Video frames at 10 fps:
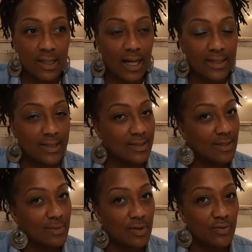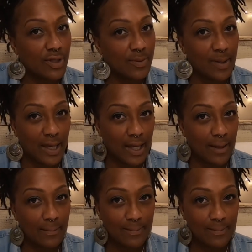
I did something really bad.